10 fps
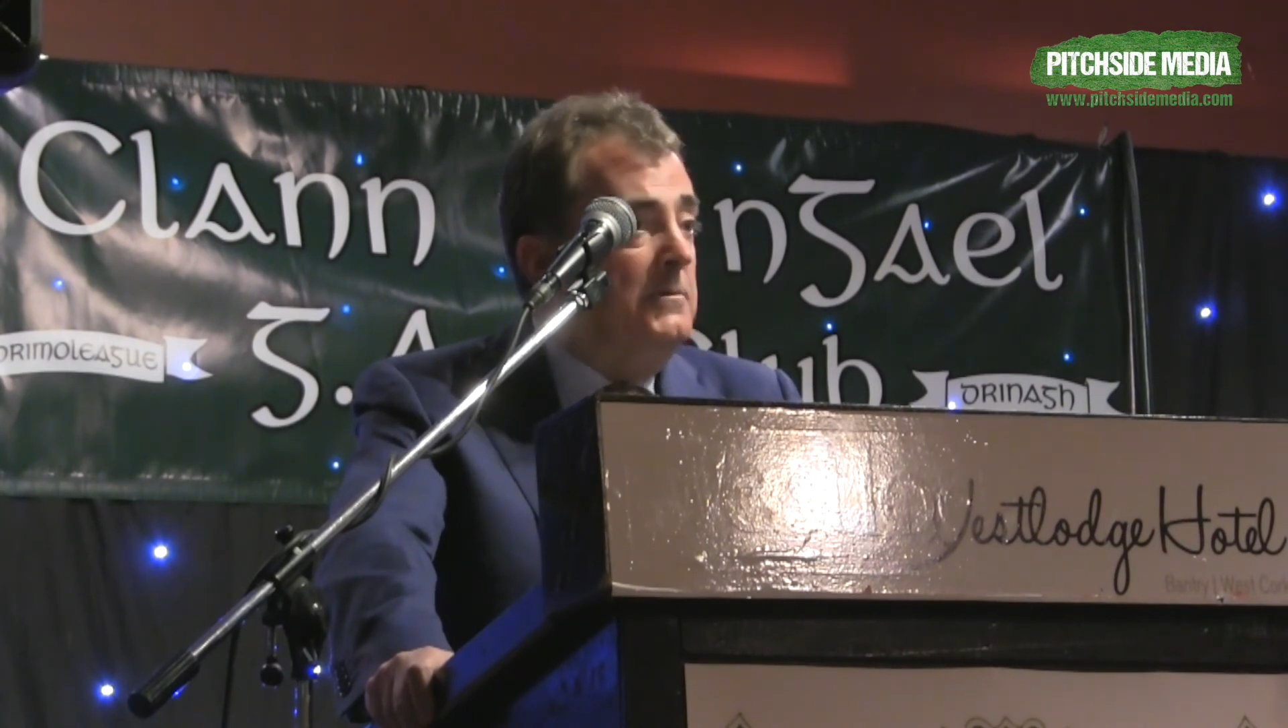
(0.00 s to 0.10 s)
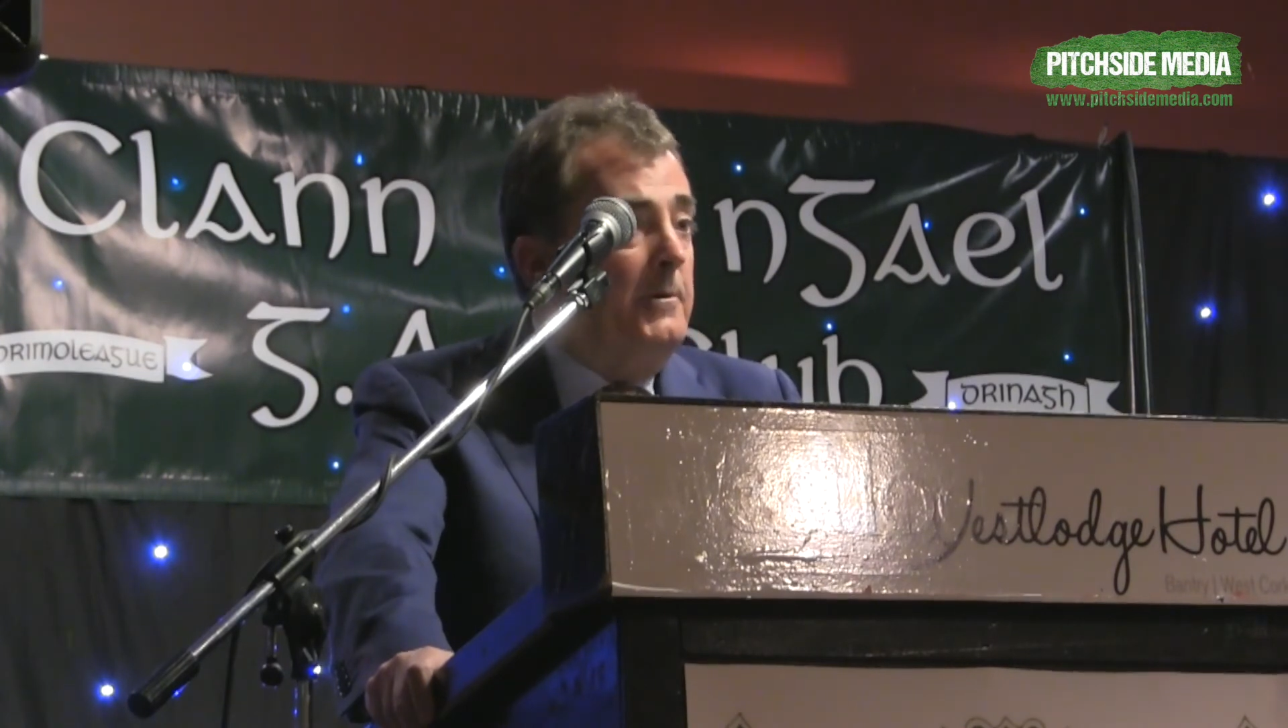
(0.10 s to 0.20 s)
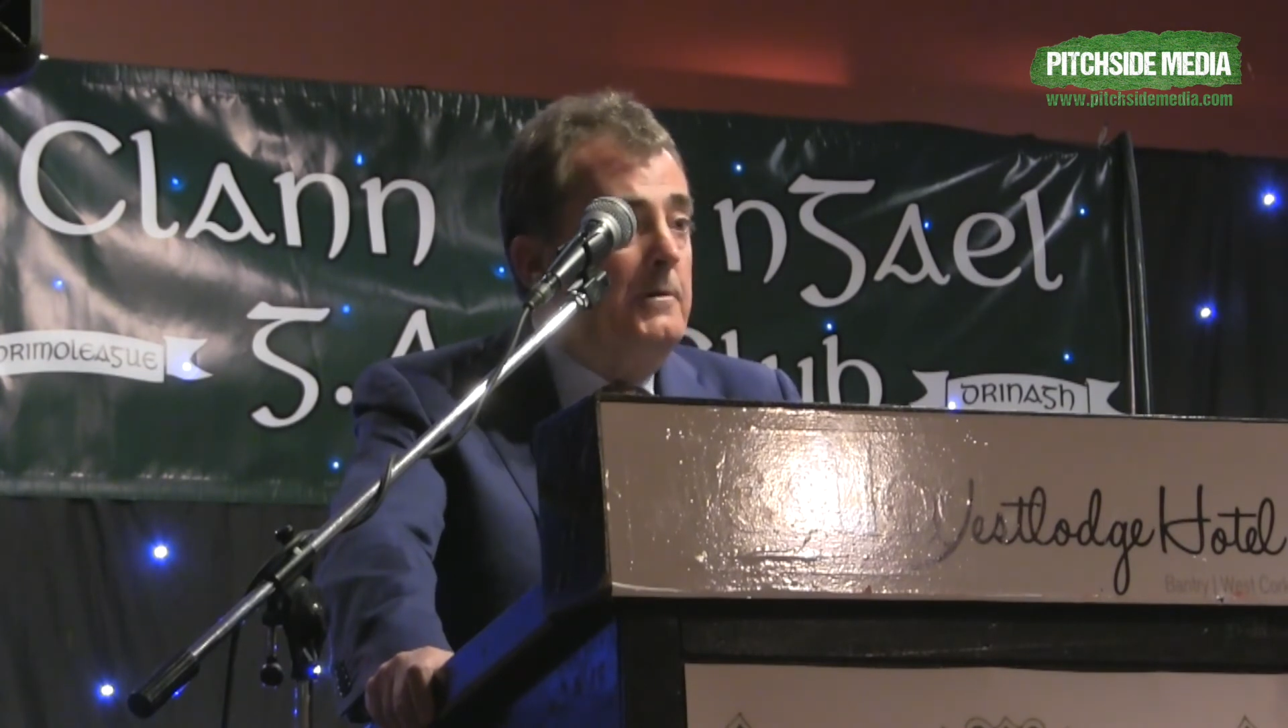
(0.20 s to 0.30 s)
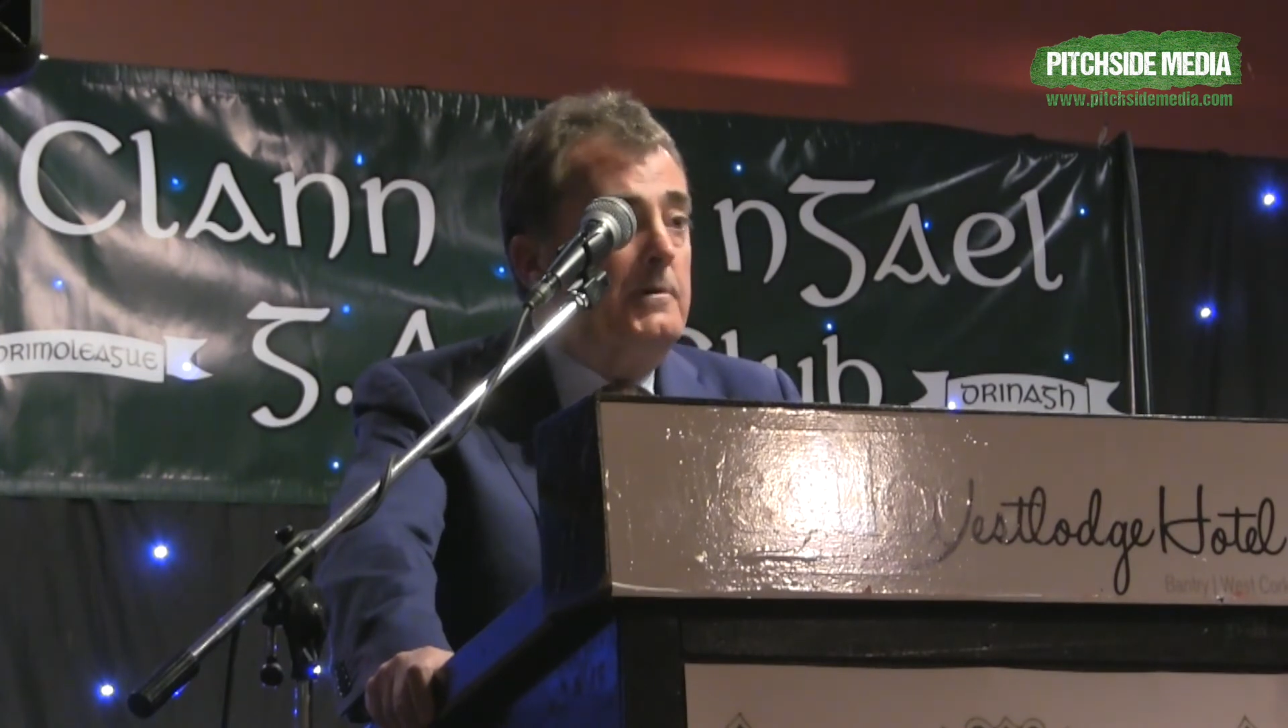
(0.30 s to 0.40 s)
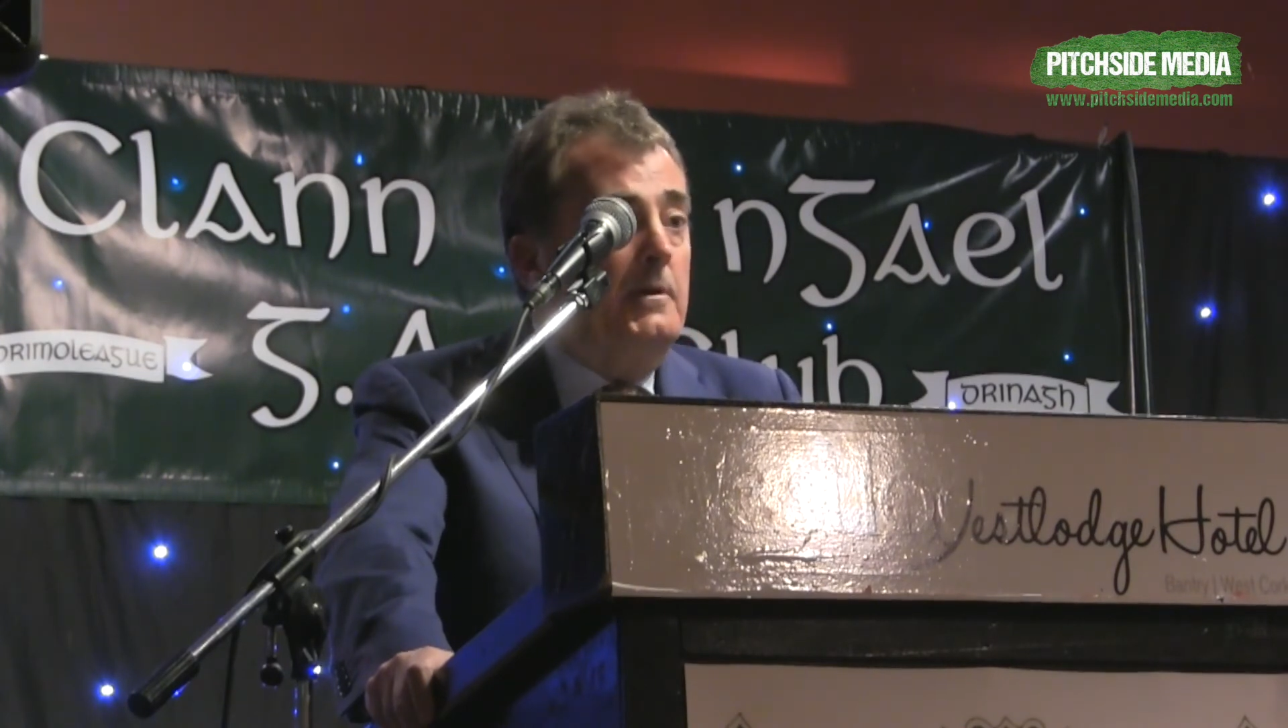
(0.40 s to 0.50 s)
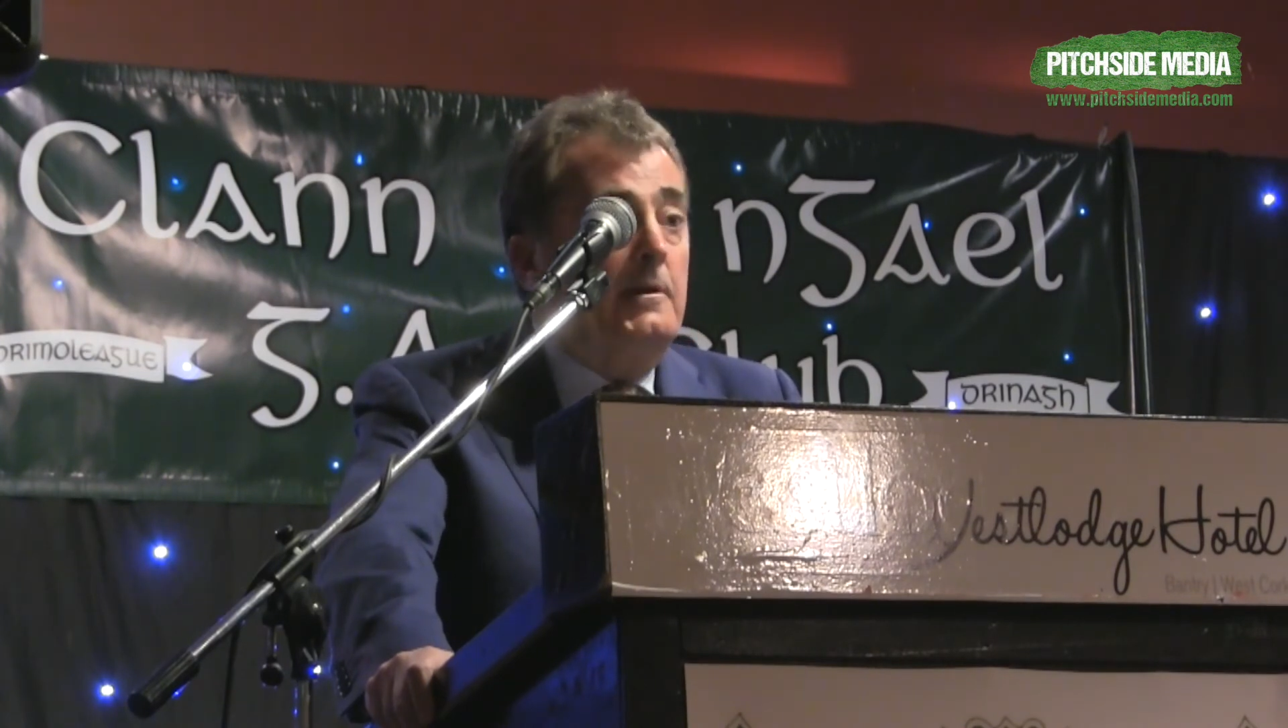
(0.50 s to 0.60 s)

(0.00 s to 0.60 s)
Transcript: about